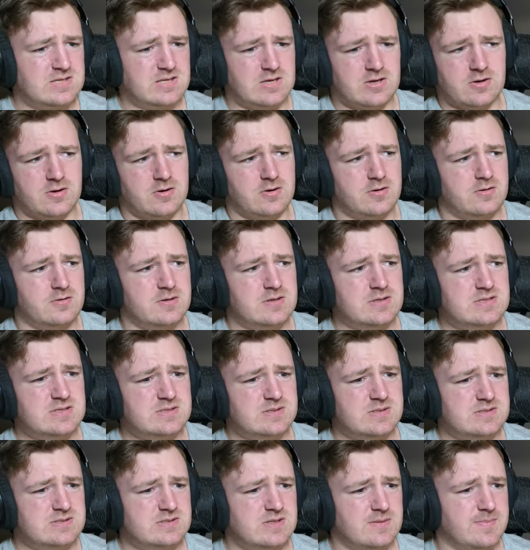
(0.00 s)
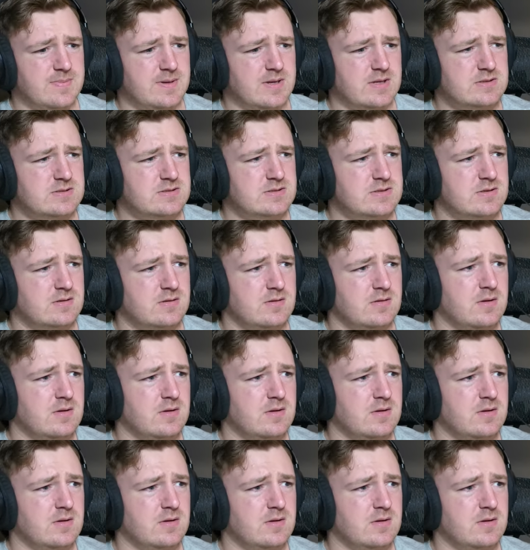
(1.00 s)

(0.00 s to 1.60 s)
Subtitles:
Is he hurt or is he benched?